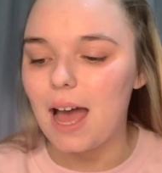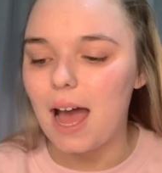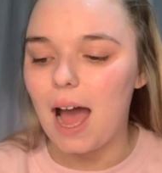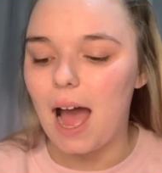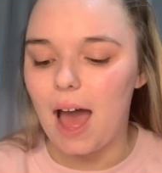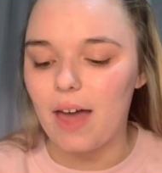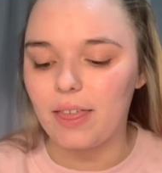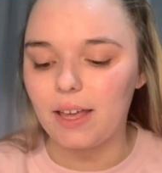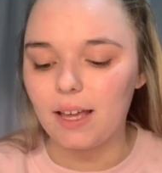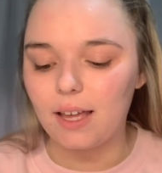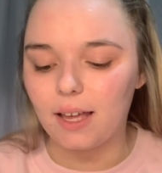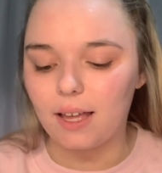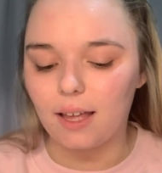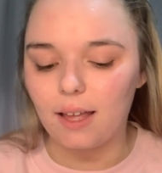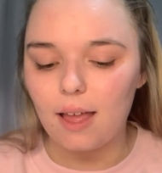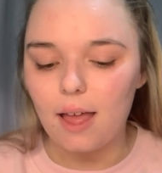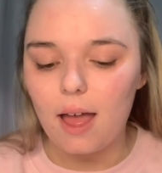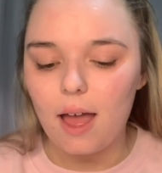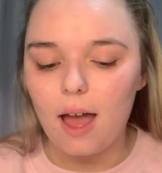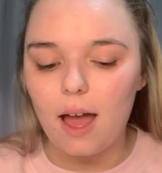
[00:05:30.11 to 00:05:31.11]
I think
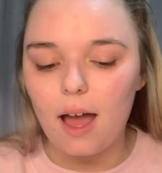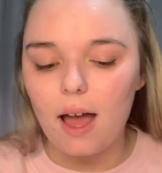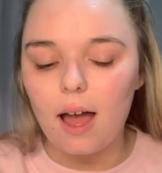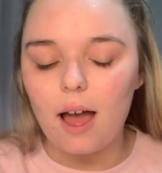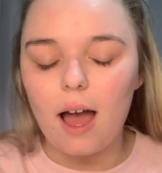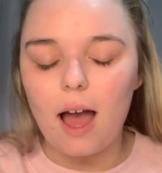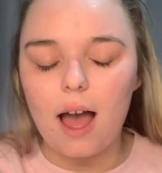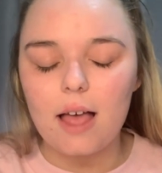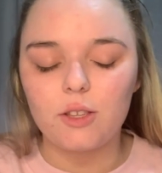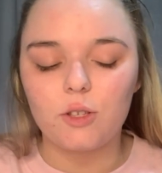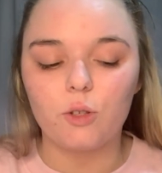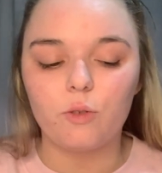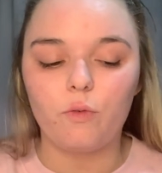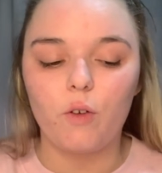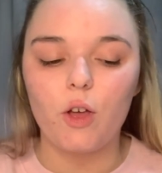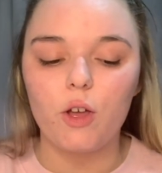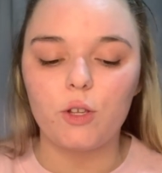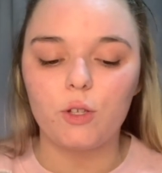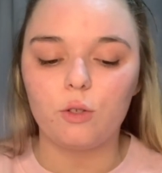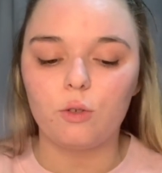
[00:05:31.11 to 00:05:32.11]
I
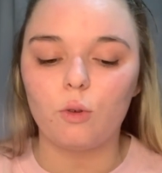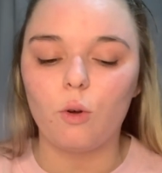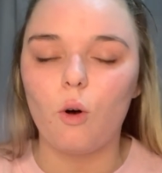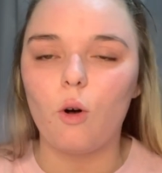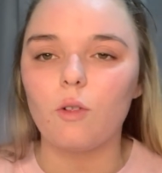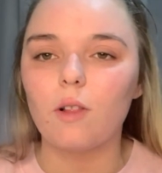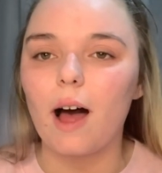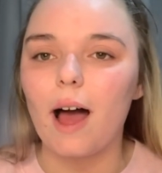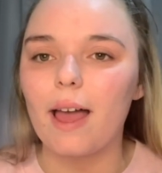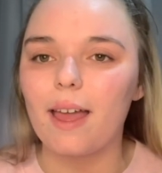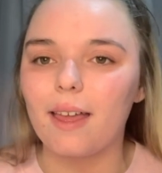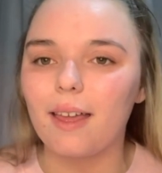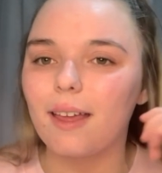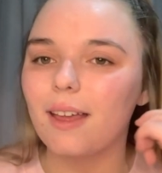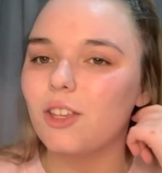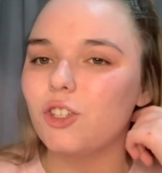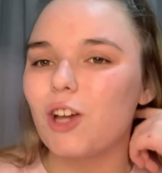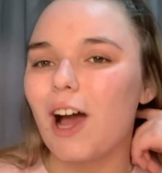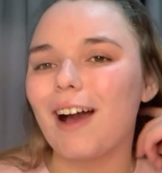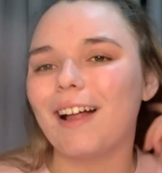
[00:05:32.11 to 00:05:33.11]
first saw like
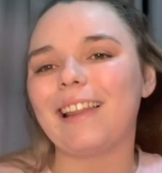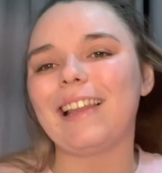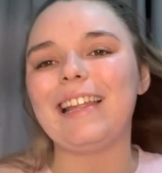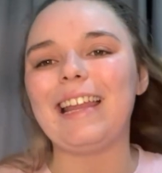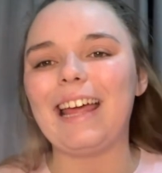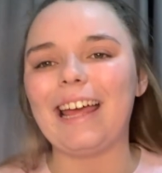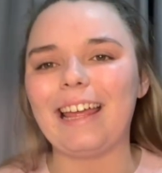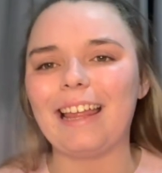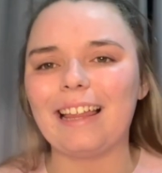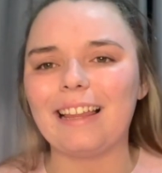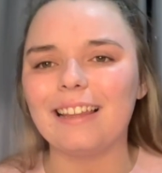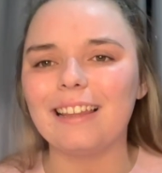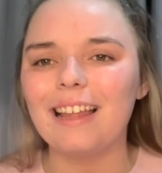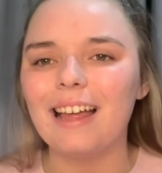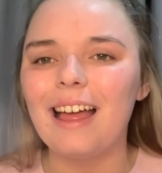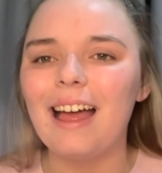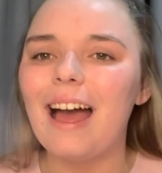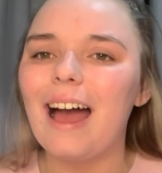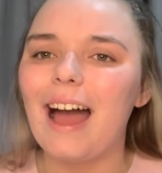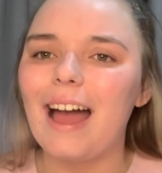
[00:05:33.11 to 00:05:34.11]
Jaclyn Hill
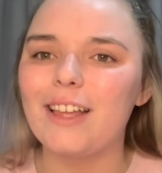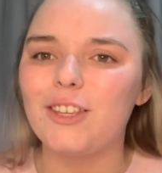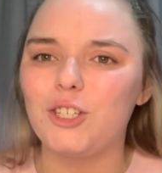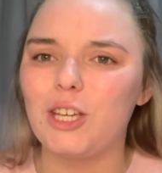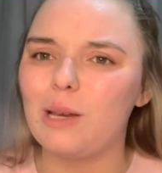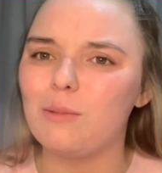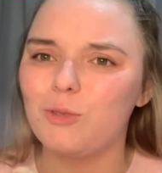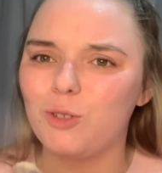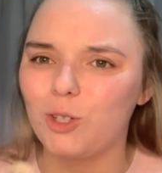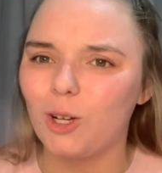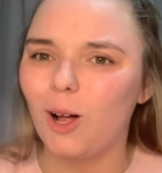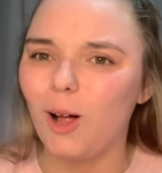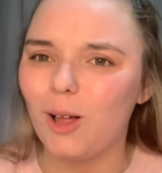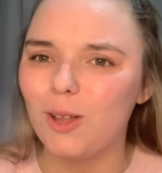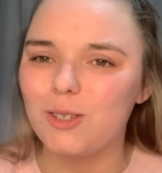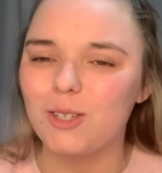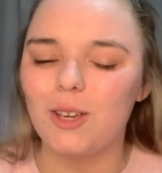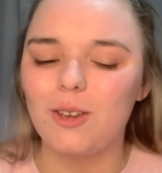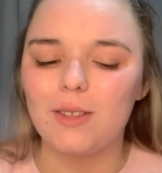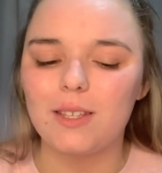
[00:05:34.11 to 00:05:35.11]
and James
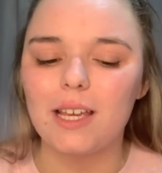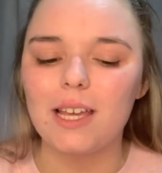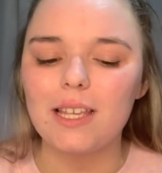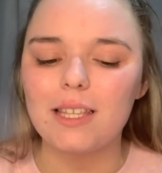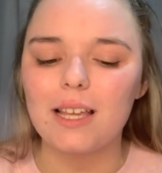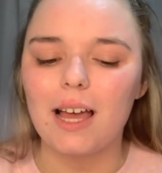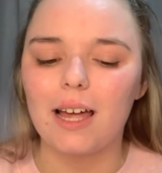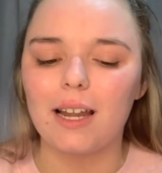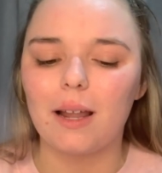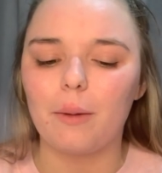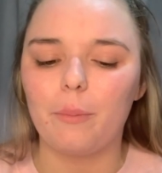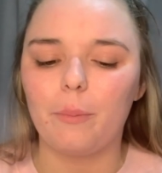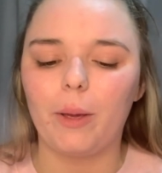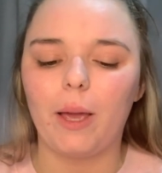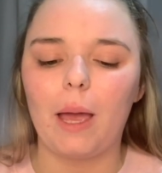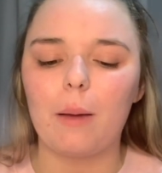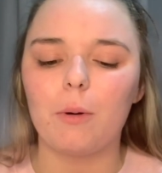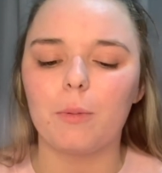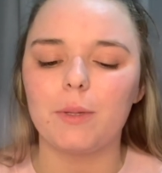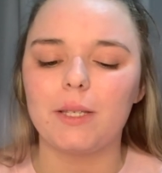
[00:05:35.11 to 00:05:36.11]
Charles use this and I
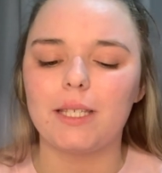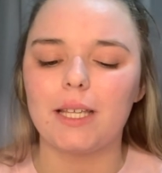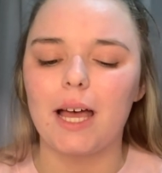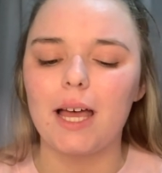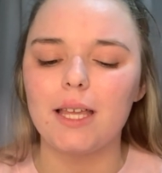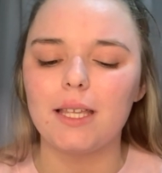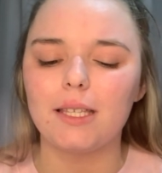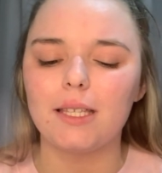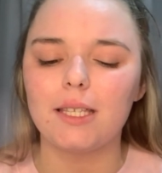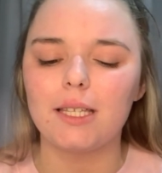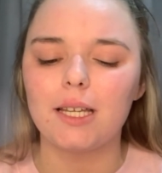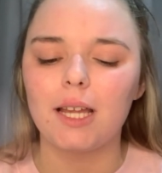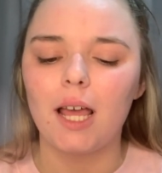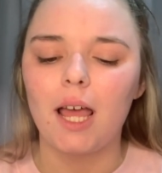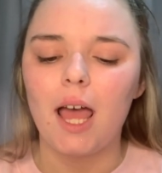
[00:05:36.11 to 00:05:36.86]
became obsessed,